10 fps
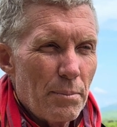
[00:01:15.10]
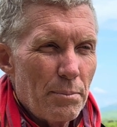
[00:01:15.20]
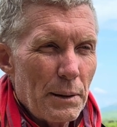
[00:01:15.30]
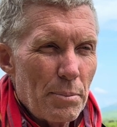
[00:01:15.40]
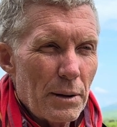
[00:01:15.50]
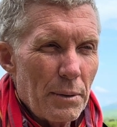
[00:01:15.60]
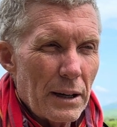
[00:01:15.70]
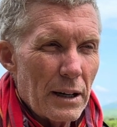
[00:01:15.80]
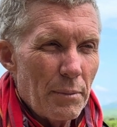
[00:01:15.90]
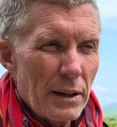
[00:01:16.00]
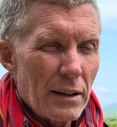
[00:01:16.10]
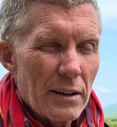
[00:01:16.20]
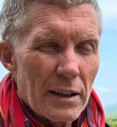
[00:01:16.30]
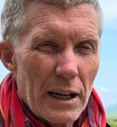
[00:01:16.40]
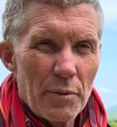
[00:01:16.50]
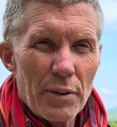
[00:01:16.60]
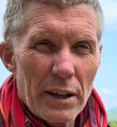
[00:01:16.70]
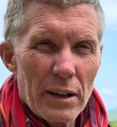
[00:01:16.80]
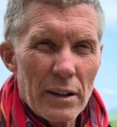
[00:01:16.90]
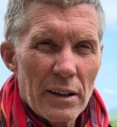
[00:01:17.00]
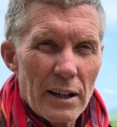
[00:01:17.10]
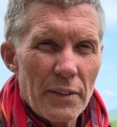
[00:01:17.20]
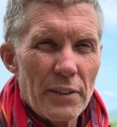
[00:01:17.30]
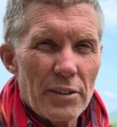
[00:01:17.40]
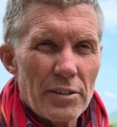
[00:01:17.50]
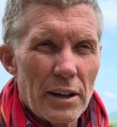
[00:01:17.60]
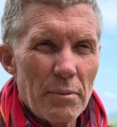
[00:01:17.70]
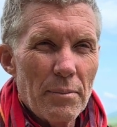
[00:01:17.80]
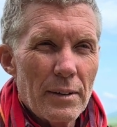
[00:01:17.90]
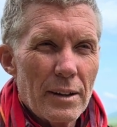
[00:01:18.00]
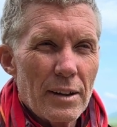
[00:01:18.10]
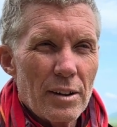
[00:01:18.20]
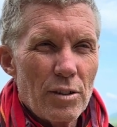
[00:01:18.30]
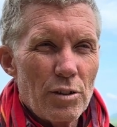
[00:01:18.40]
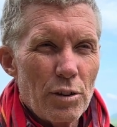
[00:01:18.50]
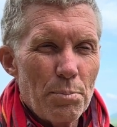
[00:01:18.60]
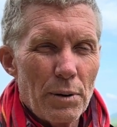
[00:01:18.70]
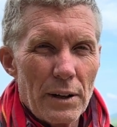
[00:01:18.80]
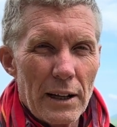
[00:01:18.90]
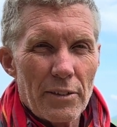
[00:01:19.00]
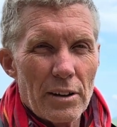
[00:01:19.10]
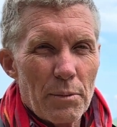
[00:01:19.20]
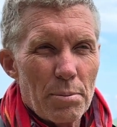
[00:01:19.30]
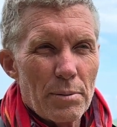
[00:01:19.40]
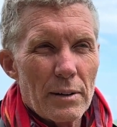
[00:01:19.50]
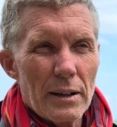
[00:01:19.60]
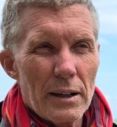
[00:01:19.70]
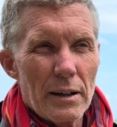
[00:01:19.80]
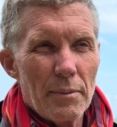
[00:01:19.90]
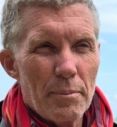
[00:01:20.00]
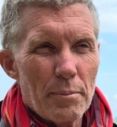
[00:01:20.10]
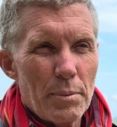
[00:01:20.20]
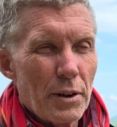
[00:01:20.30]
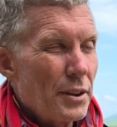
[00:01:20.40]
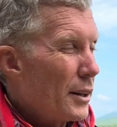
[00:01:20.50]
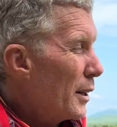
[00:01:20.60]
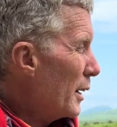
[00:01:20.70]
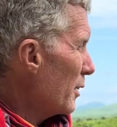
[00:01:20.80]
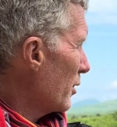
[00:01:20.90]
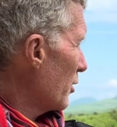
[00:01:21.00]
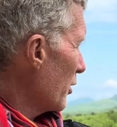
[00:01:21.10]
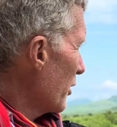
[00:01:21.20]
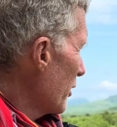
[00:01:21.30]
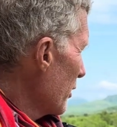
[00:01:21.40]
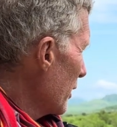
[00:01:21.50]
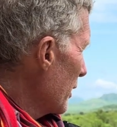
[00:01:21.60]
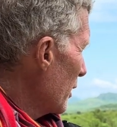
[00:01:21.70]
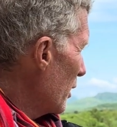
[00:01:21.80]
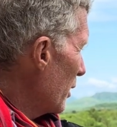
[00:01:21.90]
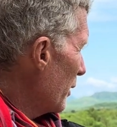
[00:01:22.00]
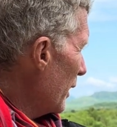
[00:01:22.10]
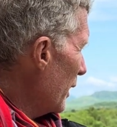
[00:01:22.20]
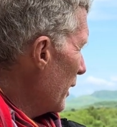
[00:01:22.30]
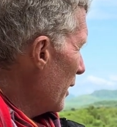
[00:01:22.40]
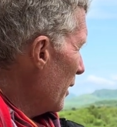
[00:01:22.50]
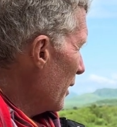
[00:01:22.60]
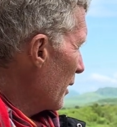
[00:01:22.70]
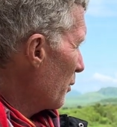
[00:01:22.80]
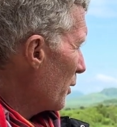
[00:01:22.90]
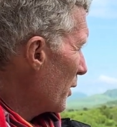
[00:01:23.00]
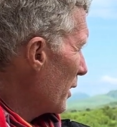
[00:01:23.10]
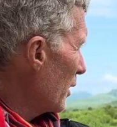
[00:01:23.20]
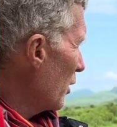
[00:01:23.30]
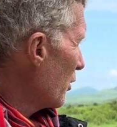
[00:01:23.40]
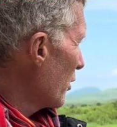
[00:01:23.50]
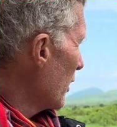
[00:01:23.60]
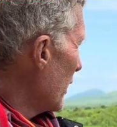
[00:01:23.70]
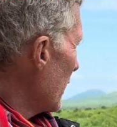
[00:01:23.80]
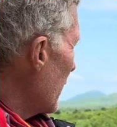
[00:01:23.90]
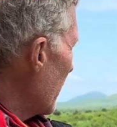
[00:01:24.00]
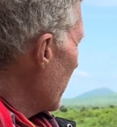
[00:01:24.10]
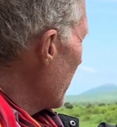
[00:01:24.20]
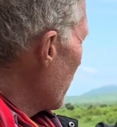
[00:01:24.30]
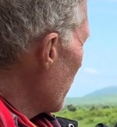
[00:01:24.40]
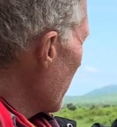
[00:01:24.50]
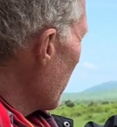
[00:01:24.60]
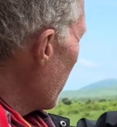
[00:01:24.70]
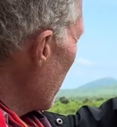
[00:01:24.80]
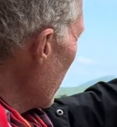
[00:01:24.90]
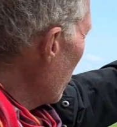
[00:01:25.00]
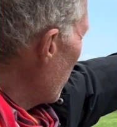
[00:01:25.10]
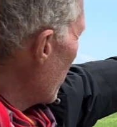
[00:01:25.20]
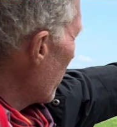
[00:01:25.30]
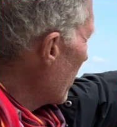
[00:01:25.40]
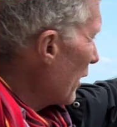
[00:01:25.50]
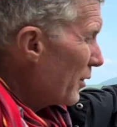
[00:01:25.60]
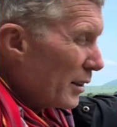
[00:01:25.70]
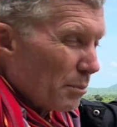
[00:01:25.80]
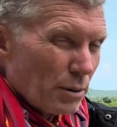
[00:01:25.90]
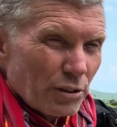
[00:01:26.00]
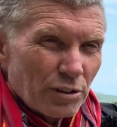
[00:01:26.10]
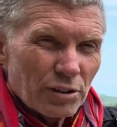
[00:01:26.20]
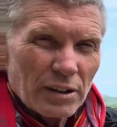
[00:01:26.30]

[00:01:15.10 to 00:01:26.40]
people have been coming every year at this time to put nets up, both at night just over here in front of the lodge, and then during the day further out in the bush,